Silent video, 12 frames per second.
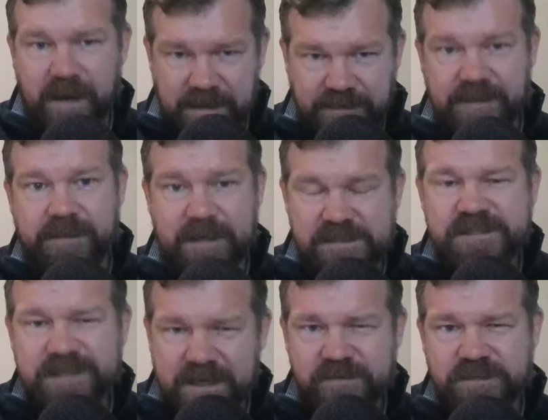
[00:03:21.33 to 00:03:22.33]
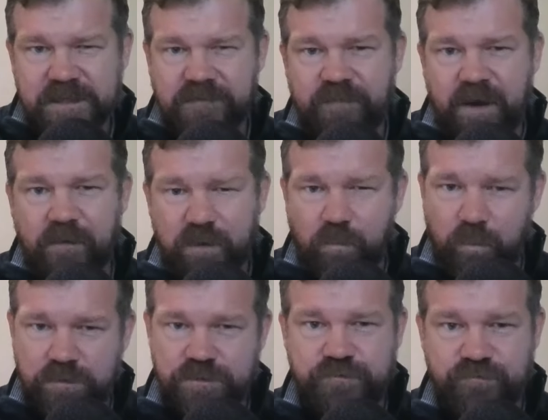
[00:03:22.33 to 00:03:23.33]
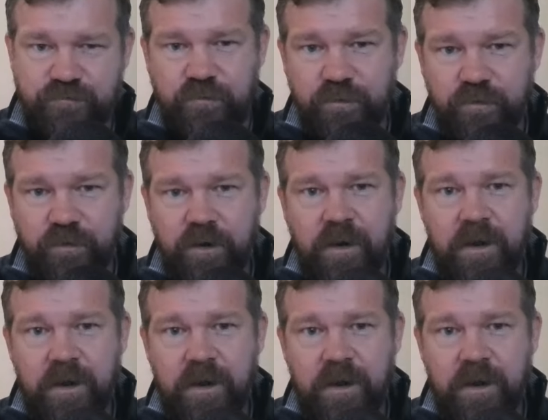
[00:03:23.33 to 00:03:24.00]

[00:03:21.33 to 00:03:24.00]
It did, its scarcity value was true,